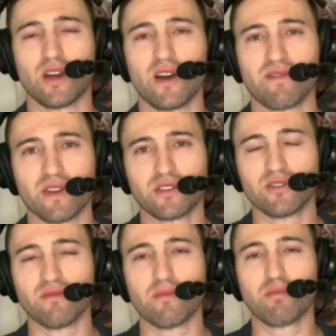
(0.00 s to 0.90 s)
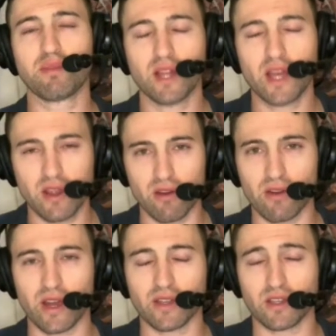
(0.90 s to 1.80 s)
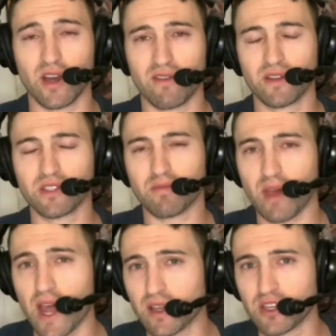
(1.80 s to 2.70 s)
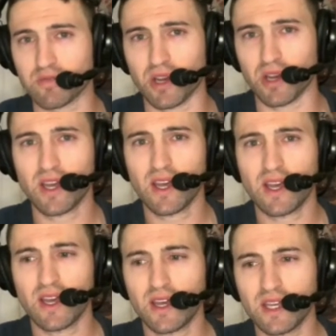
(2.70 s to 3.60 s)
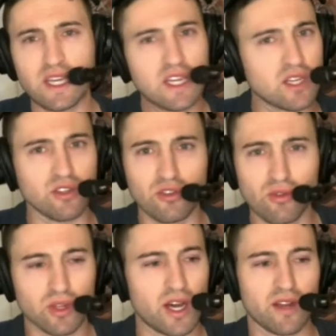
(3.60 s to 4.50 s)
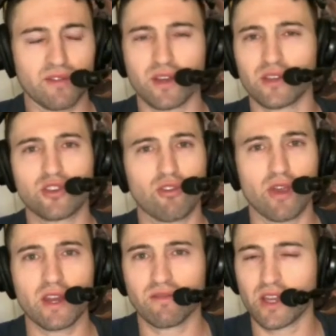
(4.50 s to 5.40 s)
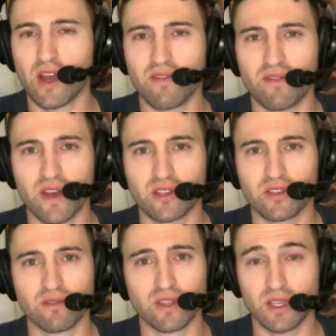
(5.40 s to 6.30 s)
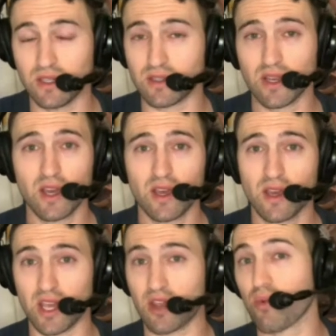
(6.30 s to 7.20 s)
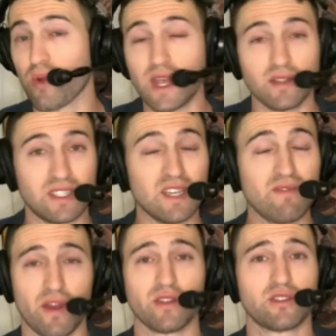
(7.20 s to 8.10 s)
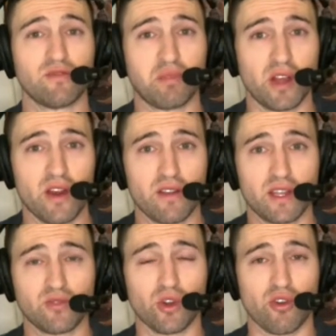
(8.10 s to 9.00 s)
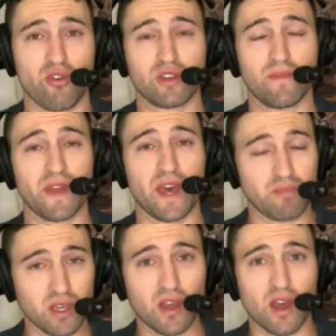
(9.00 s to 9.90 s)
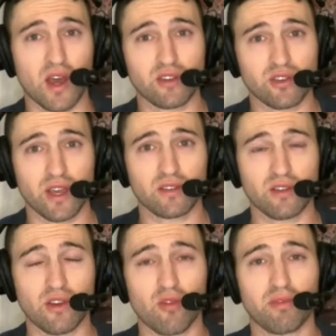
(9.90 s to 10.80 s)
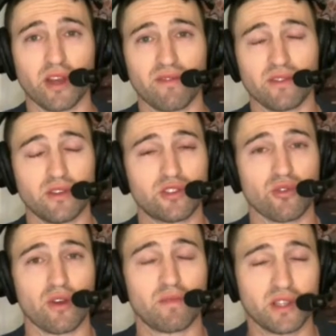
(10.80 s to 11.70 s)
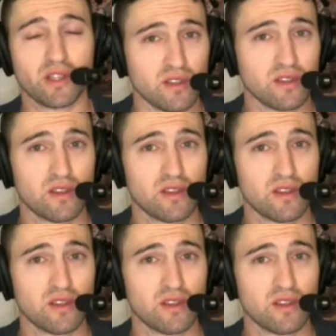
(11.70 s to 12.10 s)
an offensive player and as an offensive package, but he can do a lot of things creatively, offensively. He's a great defensive player. That's what earned him that big contract to go play for the Detroit Pistons.